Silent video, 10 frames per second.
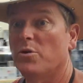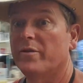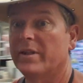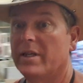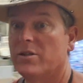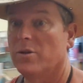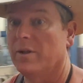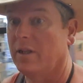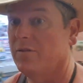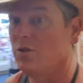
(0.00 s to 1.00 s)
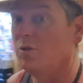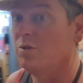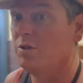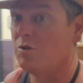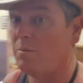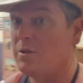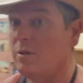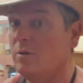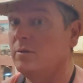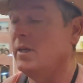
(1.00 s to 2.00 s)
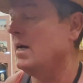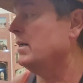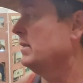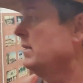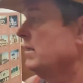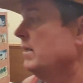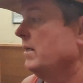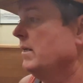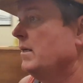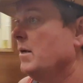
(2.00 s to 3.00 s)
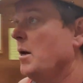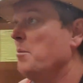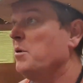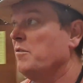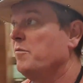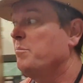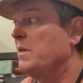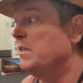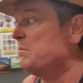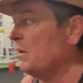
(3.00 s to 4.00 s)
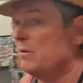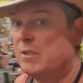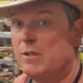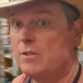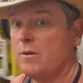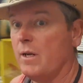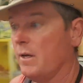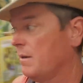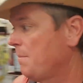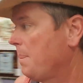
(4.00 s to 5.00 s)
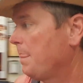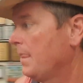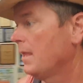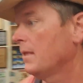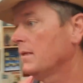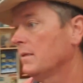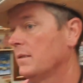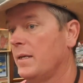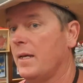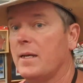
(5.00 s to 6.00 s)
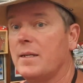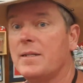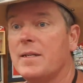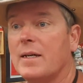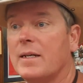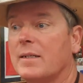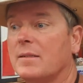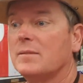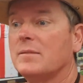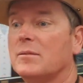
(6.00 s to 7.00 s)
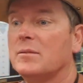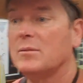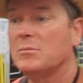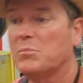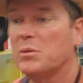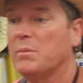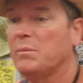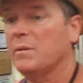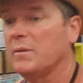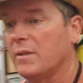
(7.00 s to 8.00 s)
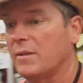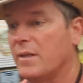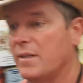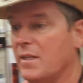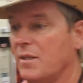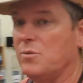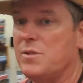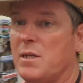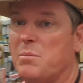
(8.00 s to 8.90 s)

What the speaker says: moving there too that gives you a good description on a bit of Petersburg's history. And probably a neat little